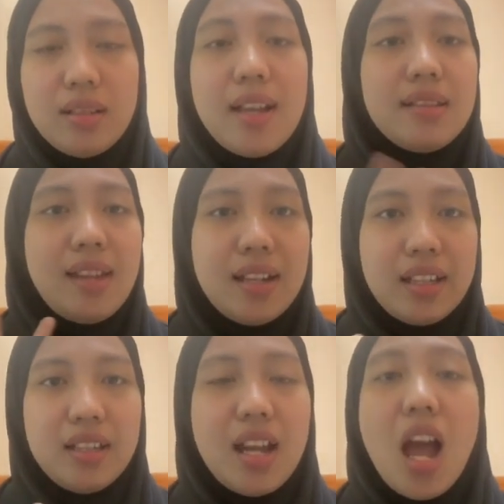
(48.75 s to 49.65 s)
Second,
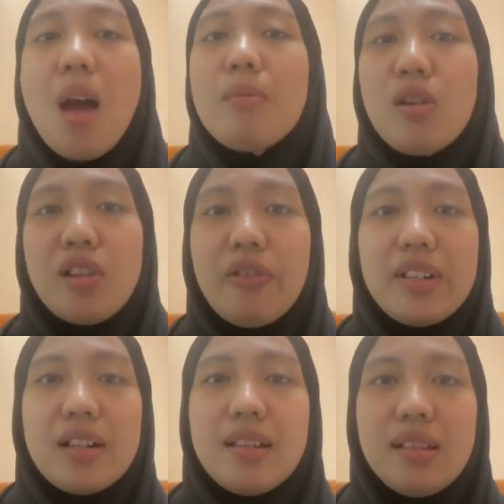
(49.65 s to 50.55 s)
most of the
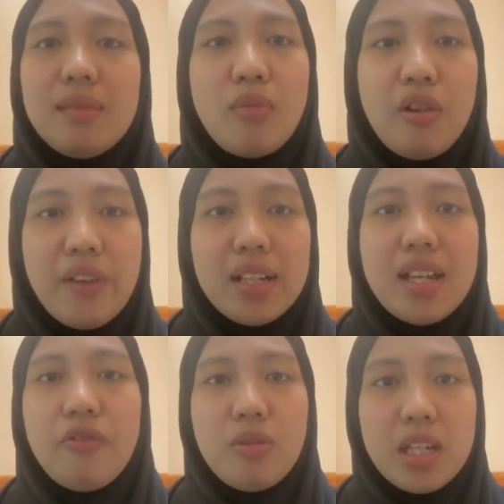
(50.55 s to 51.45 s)
research provide
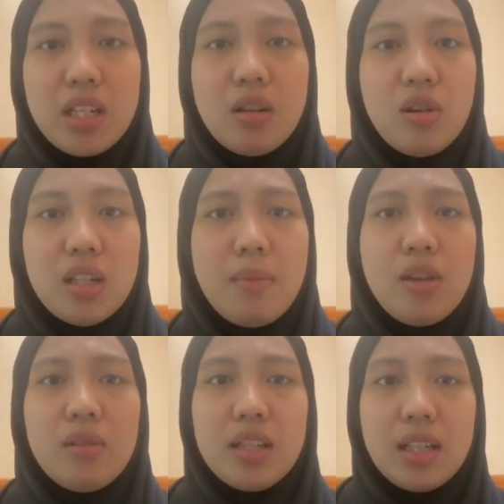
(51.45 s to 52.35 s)
information on the
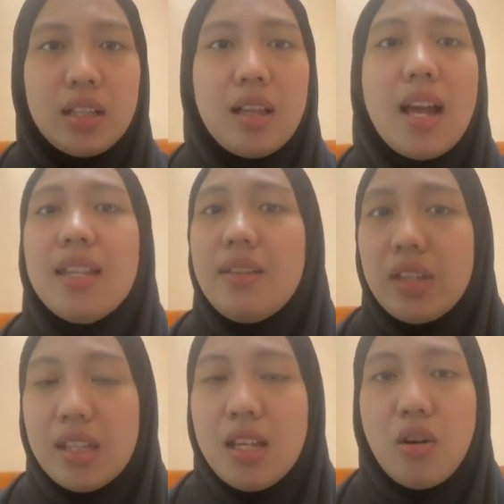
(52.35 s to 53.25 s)
biological
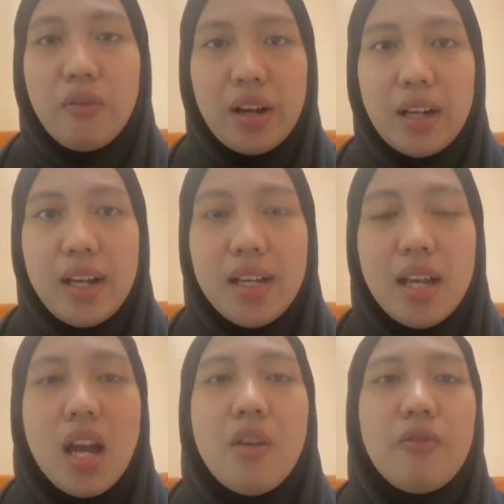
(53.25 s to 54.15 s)
activity of fungi
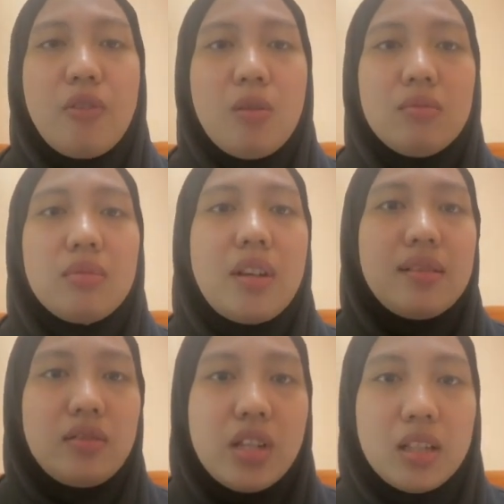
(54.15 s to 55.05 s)
from
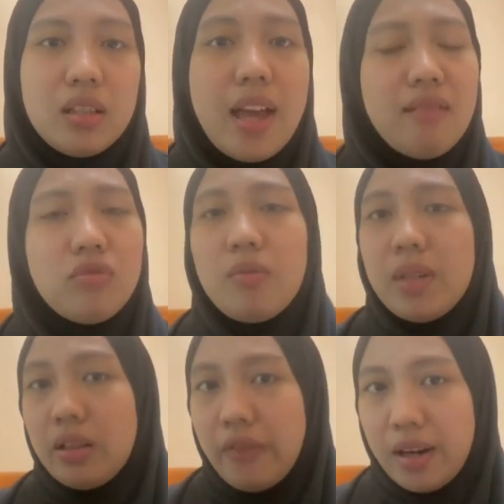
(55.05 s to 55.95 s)
terrestrial and
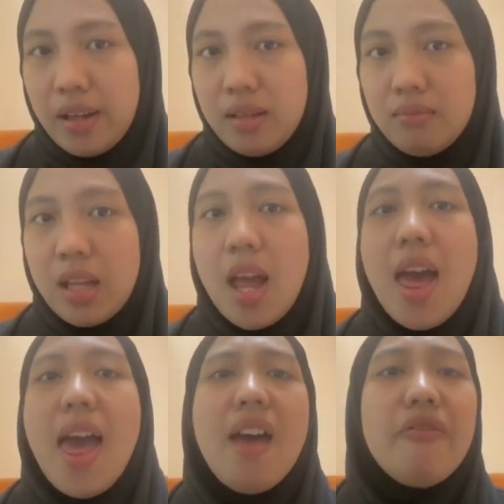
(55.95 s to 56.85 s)
tropical fungi,
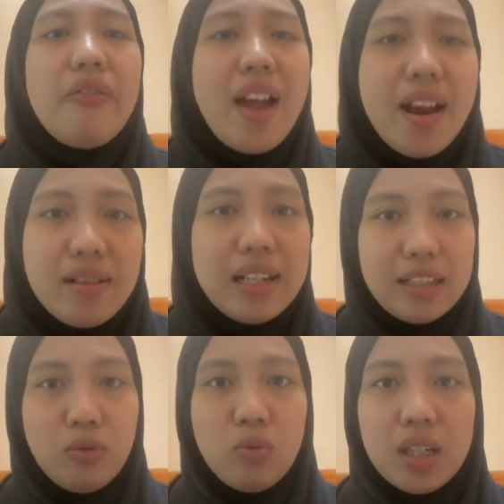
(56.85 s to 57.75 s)
and very
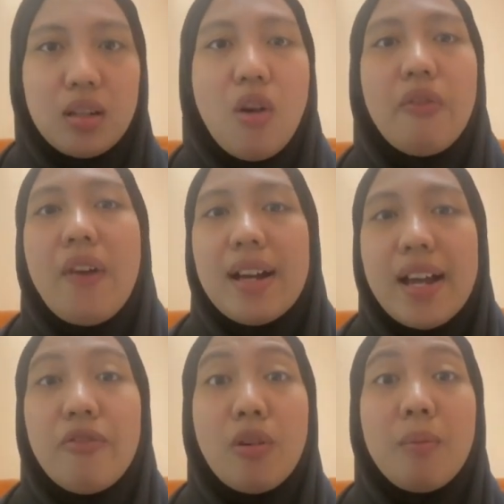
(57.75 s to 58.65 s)
little work on fungi
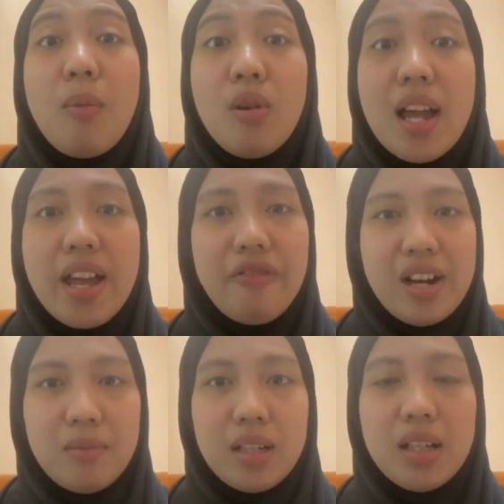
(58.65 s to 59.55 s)
from polar
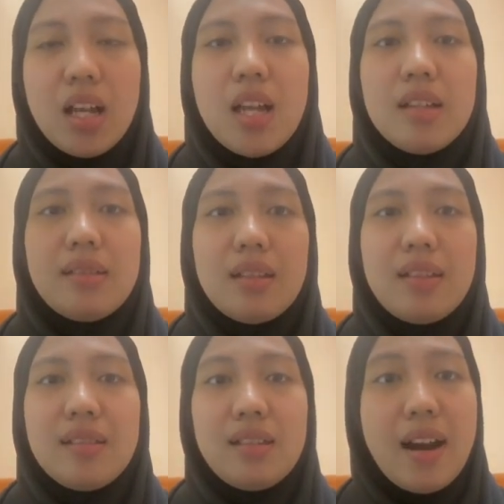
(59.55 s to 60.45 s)
environment such
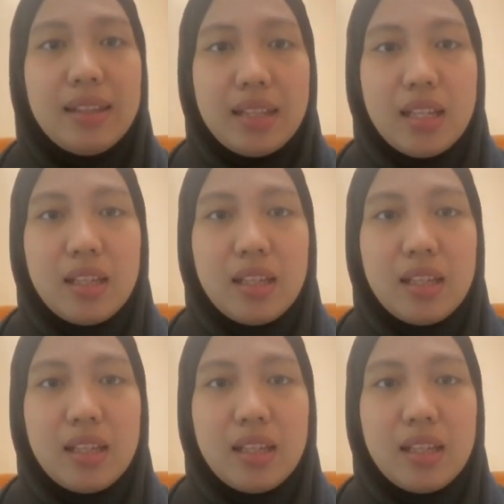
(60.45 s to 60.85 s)
as the Arctic.